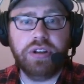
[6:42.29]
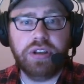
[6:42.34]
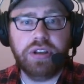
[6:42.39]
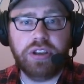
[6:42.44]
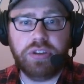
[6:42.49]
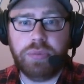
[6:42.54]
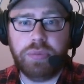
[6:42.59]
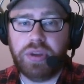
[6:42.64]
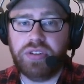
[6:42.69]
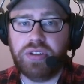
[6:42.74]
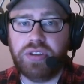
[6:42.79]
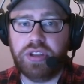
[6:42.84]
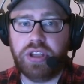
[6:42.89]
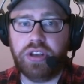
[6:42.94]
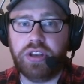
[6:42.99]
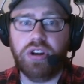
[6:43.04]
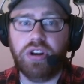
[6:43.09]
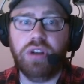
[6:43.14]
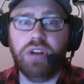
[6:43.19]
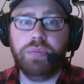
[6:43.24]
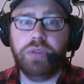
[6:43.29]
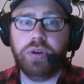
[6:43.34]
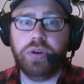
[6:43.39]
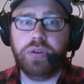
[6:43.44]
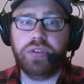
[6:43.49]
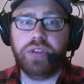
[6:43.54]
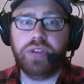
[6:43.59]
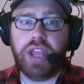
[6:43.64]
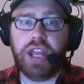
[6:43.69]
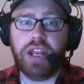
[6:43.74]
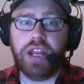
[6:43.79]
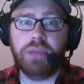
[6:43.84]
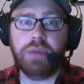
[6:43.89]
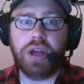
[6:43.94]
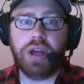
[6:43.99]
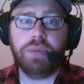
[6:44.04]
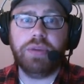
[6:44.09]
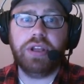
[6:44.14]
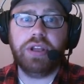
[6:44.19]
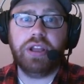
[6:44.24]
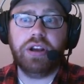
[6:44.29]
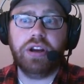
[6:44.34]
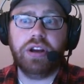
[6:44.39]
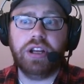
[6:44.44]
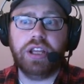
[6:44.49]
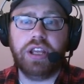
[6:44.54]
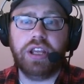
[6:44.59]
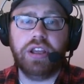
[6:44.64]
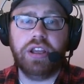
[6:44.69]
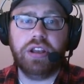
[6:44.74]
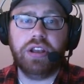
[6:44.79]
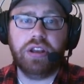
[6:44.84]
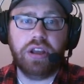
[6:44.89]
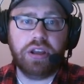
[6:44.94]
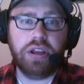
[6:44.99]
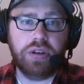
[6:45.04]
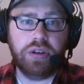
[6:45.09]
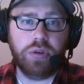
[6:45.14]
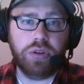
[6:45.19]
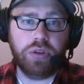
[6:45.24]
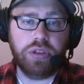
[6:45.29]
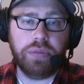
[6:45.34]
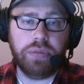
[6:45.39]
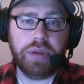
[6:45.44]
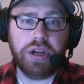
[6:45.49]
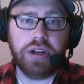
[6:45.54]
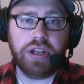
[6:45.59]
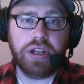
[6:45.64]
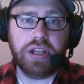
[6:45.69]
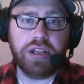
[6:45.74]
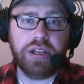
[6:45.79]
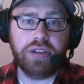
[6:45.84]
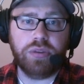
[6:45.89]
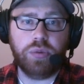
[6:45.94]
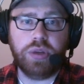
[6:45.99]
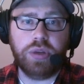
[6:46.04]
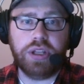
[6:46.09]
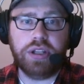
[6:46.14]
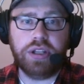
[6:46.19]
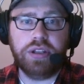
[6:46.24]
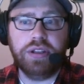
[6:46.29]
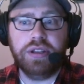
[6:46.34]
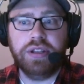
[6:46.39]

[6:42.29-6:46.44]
especially in Europe, though it's gaining popularity in North America as well.